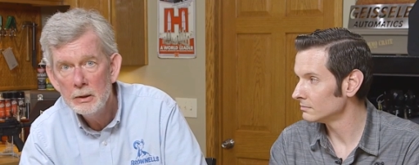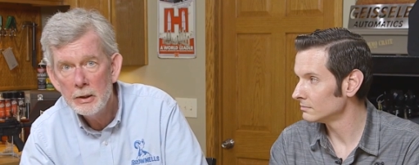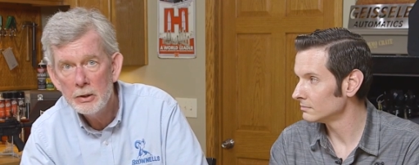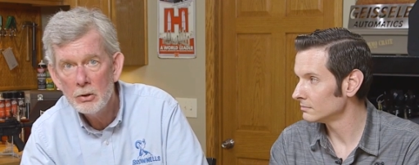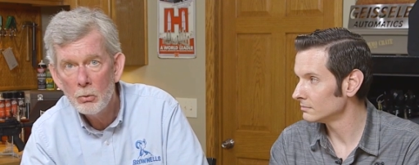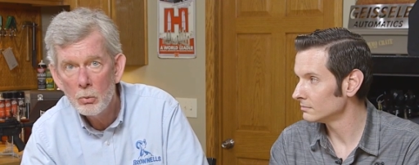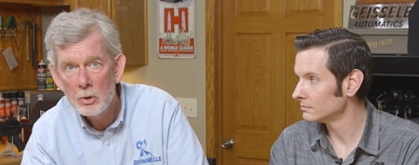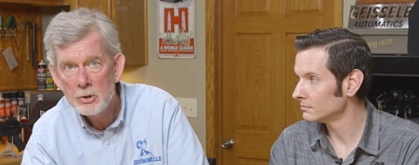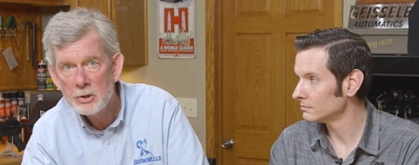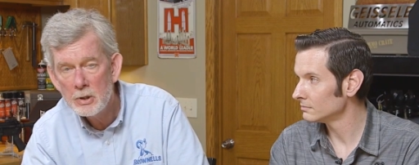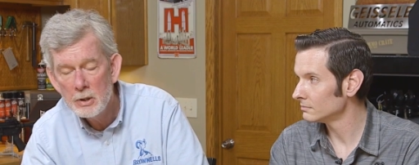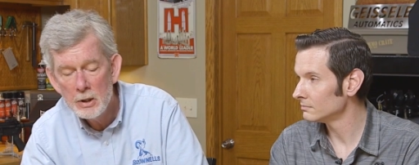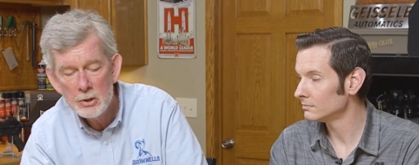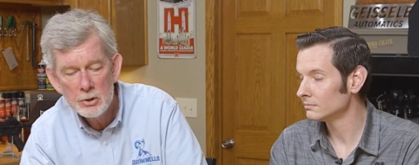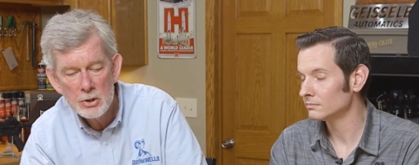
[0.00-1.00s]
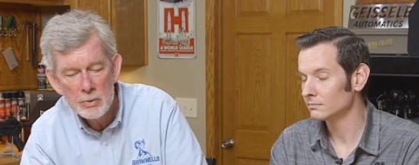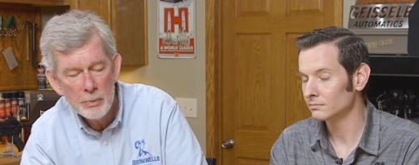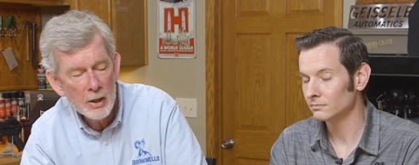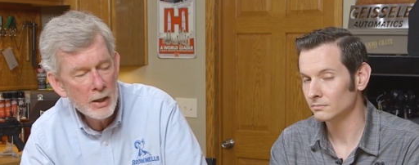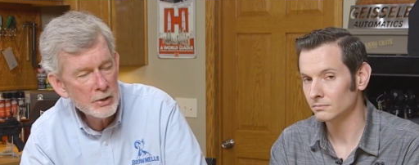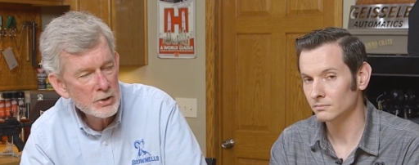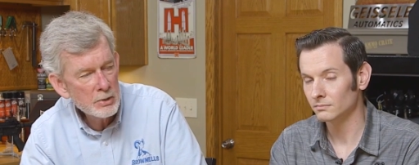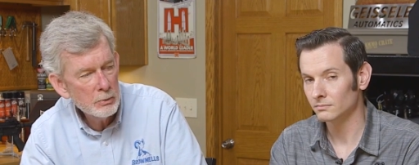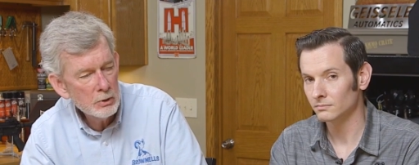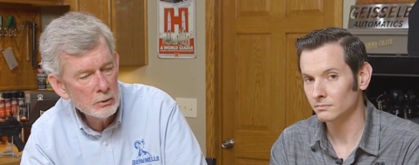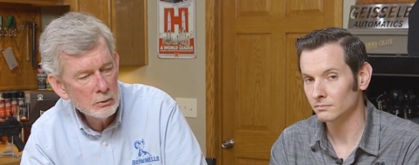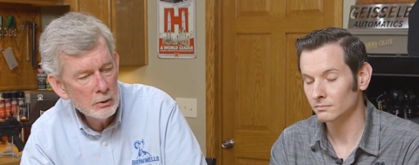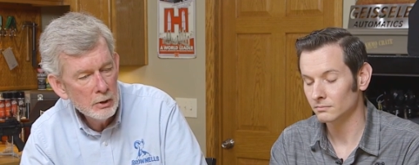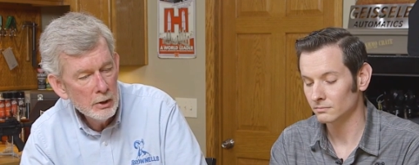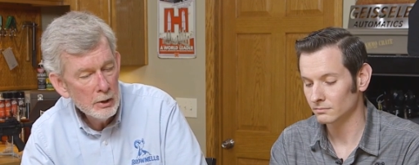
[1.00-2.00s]
Speaker 1: in the worst conditions possible,
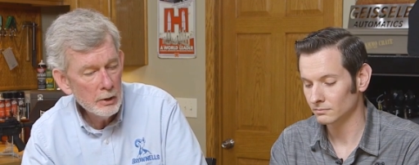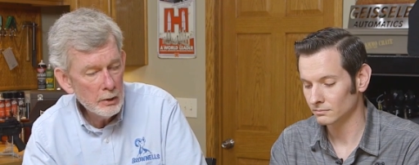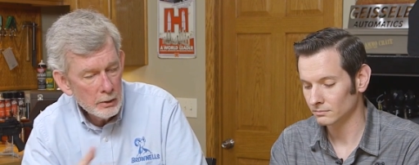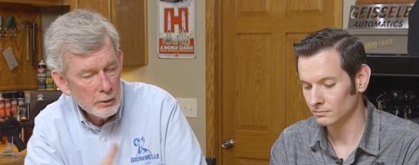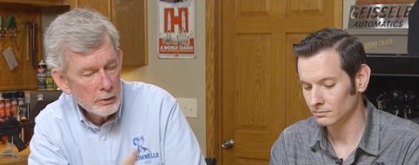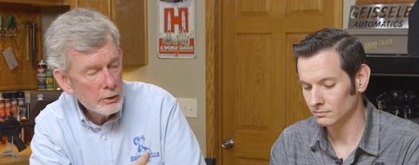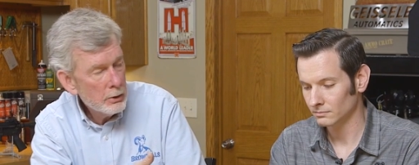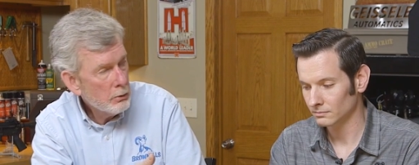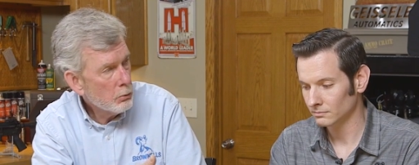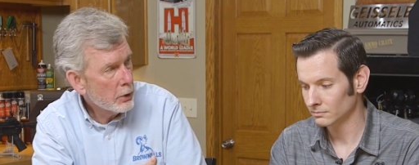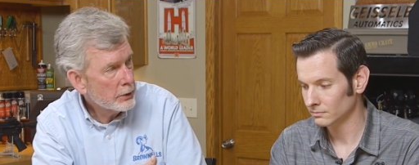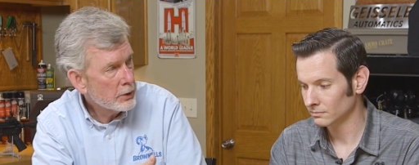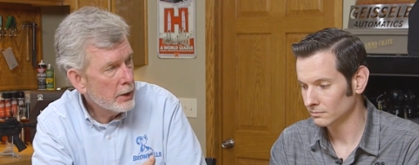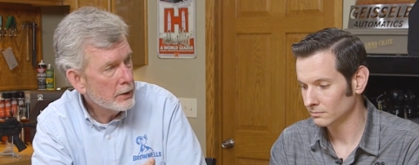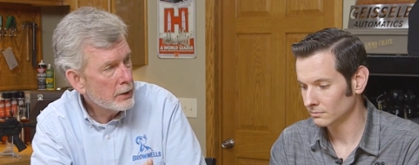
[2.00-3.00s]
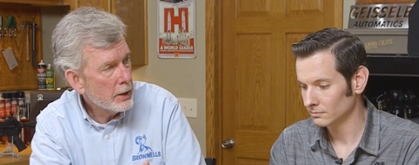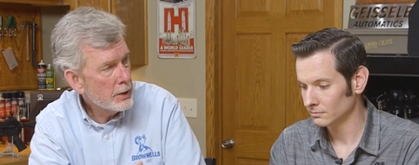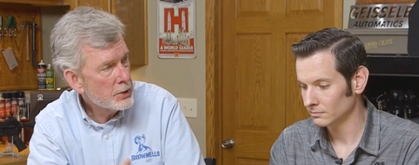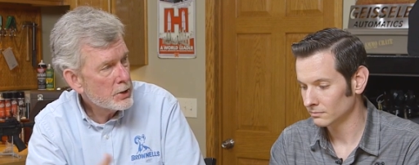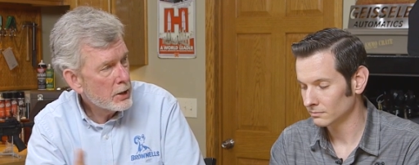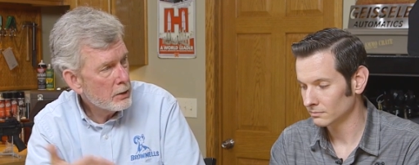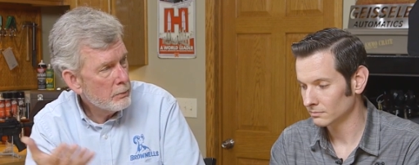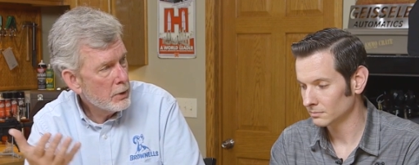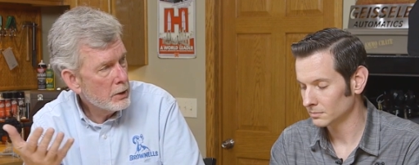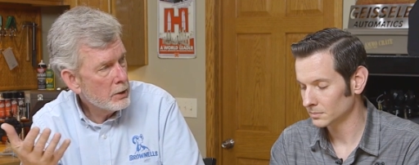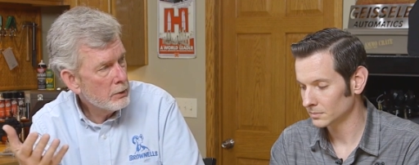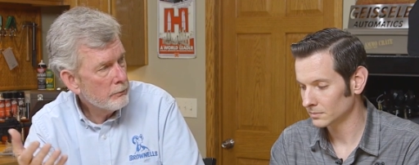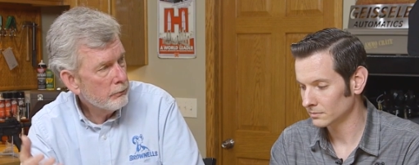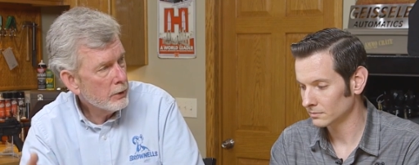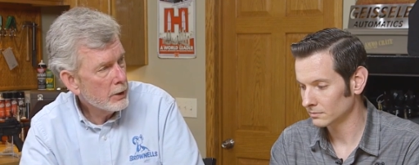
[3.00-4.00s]
you worked on guns that had been
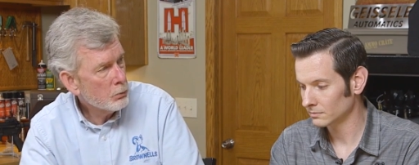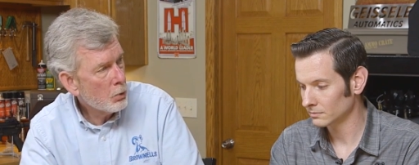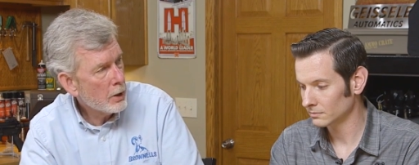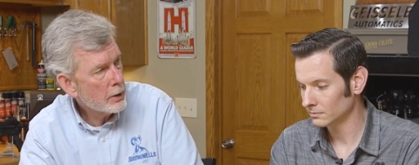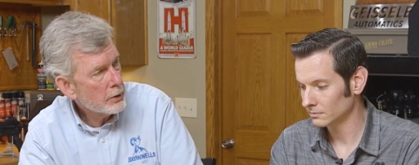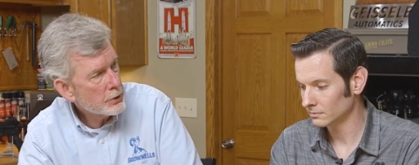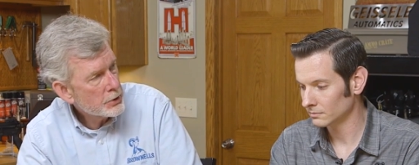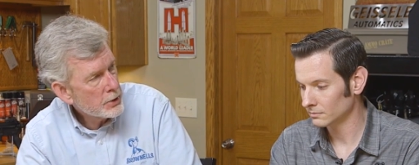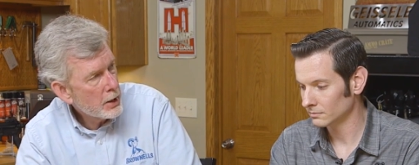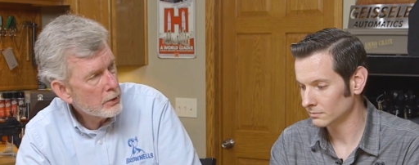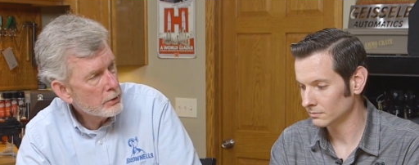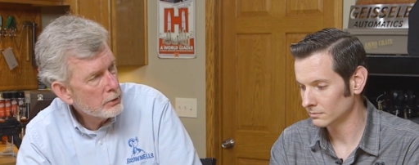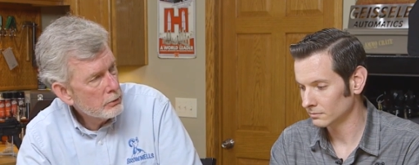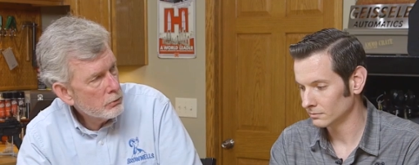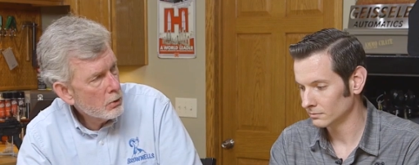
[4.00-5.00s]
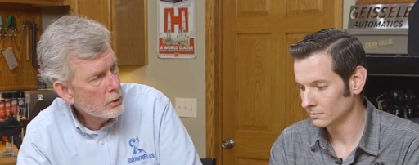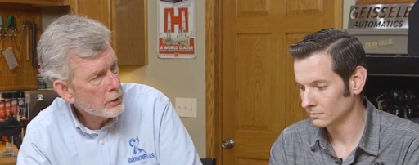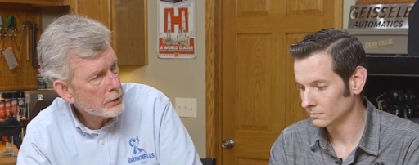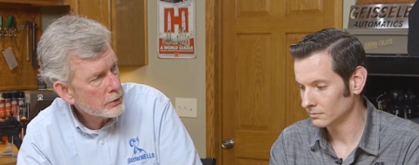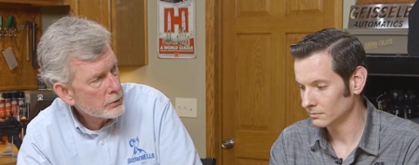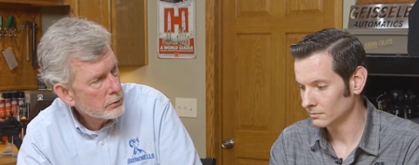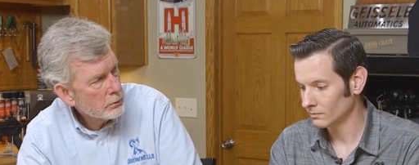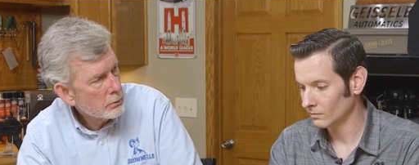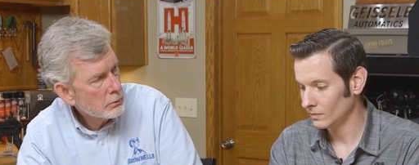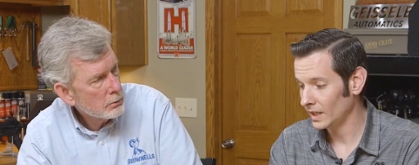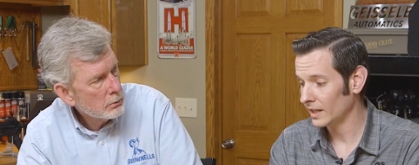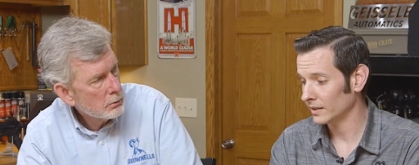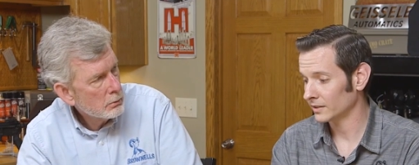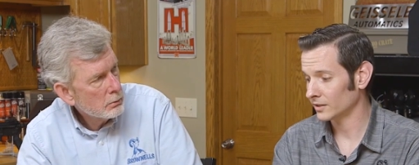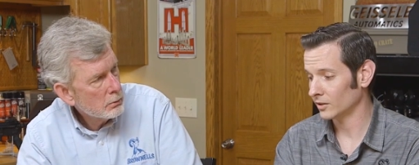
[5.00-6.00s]
in floodwaters down in New Orleans.
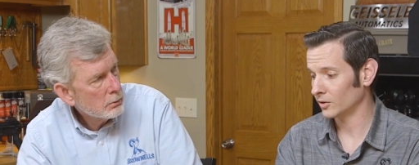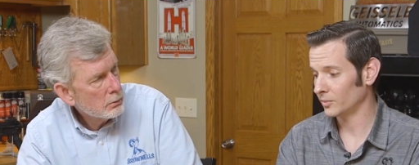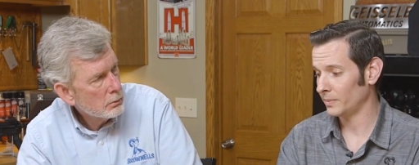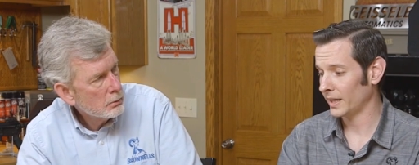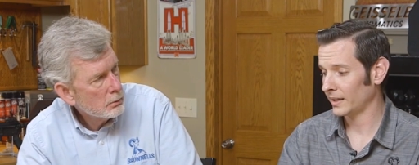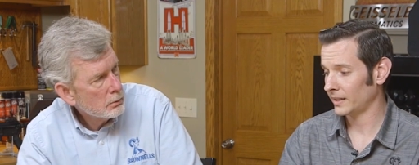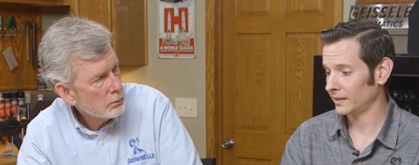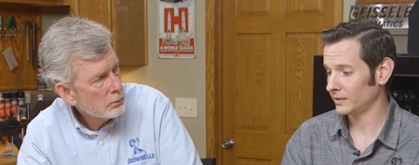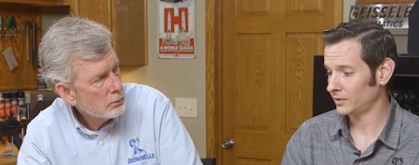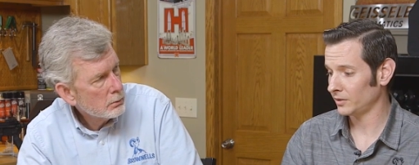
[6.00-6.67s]
Speaker 2: Yeah, so back in